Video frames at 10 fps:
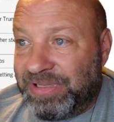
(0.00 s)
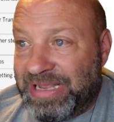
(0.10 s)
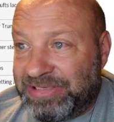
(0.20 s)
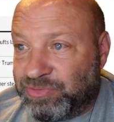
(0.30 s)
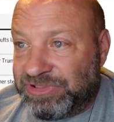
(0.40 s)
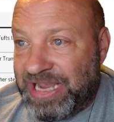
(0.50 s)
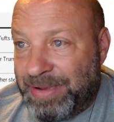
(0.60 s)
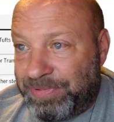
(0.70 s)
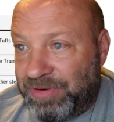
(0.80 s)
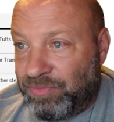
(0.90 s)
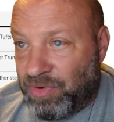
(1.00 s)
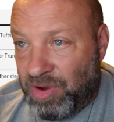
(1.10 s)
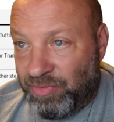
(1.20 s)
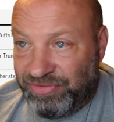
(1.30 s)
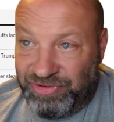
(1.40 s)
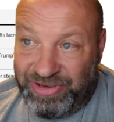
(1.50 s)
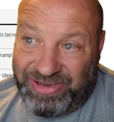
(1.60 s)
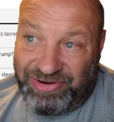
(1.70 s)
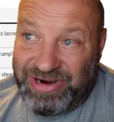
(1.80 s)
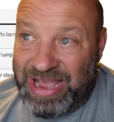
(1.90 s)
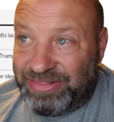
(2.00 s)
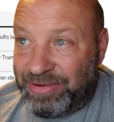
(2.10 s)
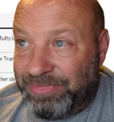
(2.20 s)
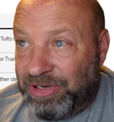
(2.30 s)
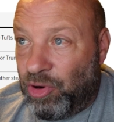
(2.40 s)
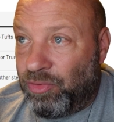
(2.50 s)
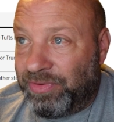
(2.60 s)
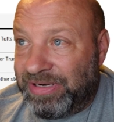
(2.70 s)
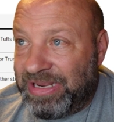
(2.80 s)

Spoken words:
but that's what's happening. Whether you like it or not, let me know. And